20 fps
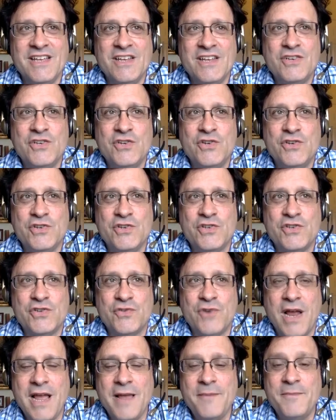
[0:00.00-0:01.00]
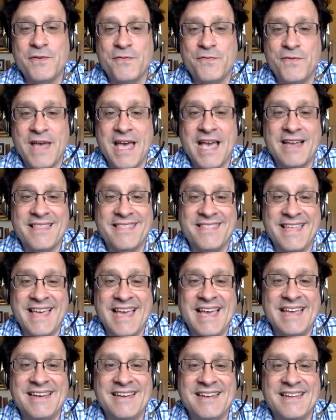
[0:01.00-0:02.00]
to describe the fact
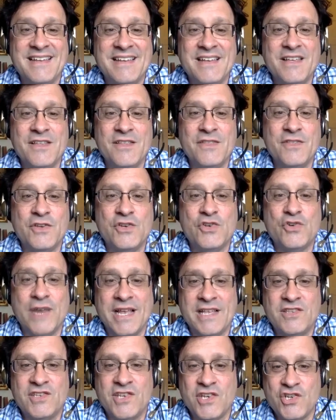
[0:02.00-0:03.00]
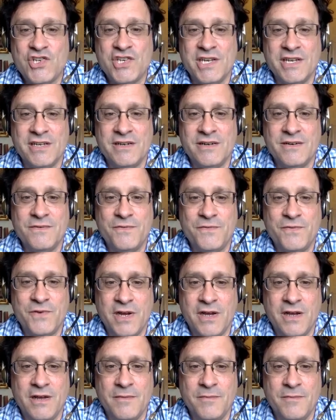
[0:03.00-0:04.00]
that the transition
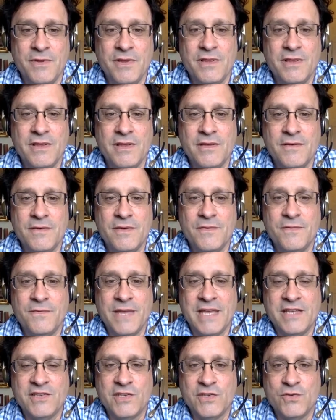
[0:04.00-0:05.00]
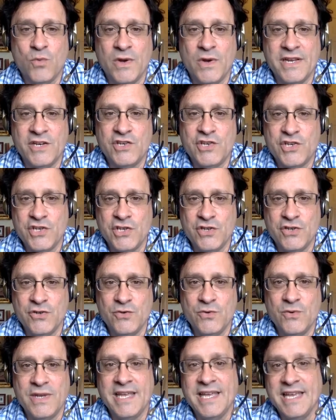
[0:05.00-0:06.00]
from phases one and
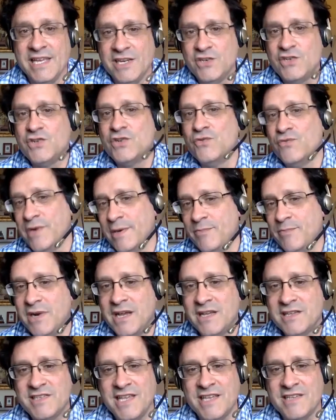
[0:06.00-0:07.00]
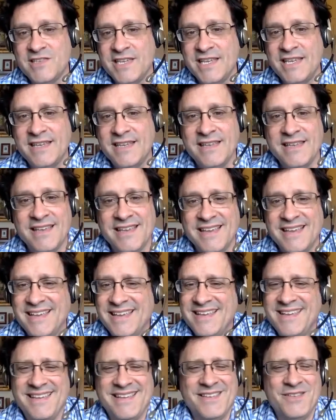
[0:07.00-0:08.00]
two into reprocessing
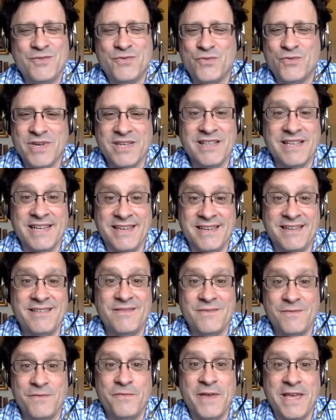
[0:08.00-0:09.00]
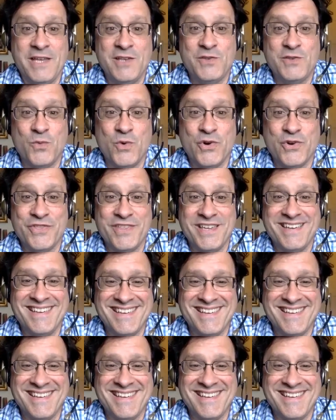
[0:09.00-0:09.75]
is really phase worthy